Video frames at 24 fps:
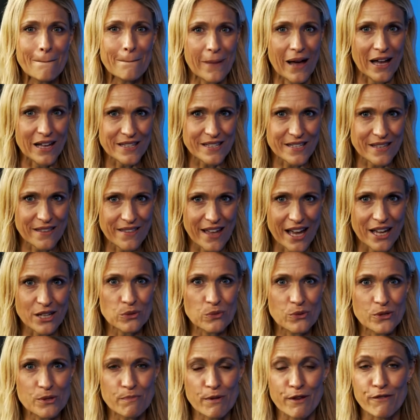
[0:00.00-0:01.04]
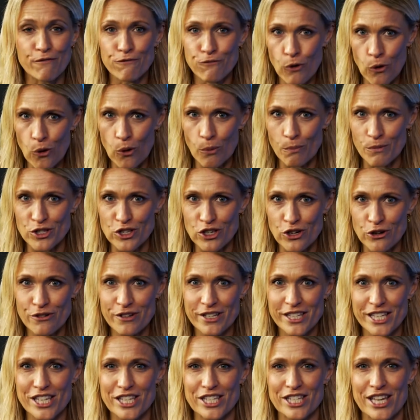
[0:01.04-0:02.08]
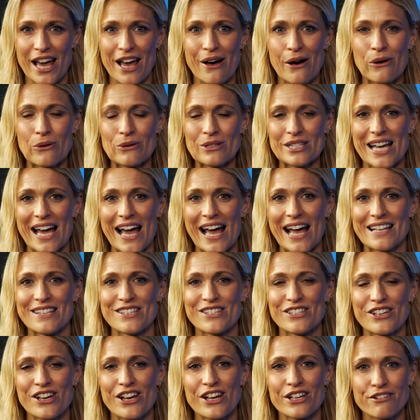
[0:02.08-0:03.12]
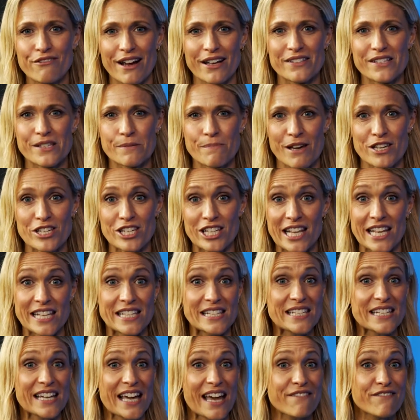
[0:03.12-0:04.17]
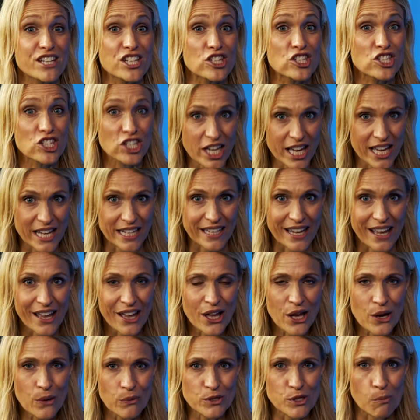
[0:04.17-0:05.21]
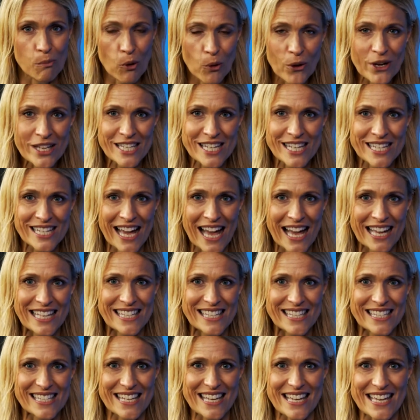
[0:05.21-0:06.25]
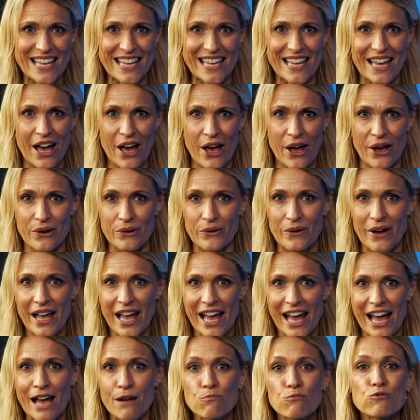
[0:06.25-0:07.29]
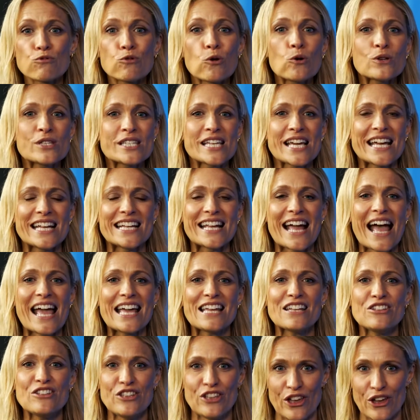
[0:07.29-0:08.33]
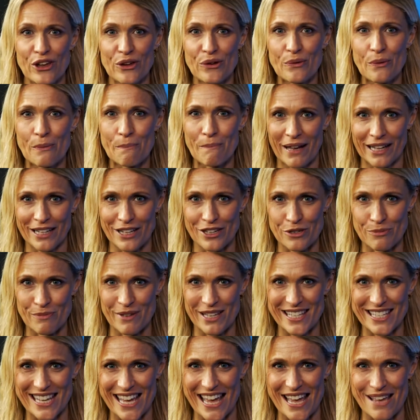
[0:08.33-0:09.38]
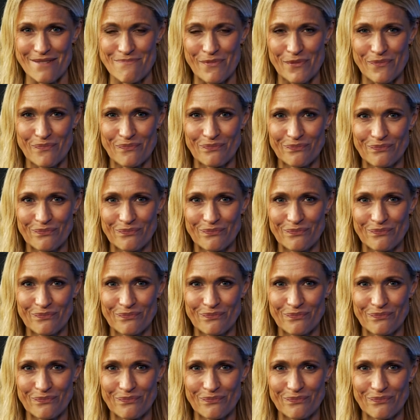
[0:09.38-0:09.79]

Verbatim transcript: But that was before majority shareholder and turnaround specialist Kevin Chin was appointed as C E O and brought in a new management team.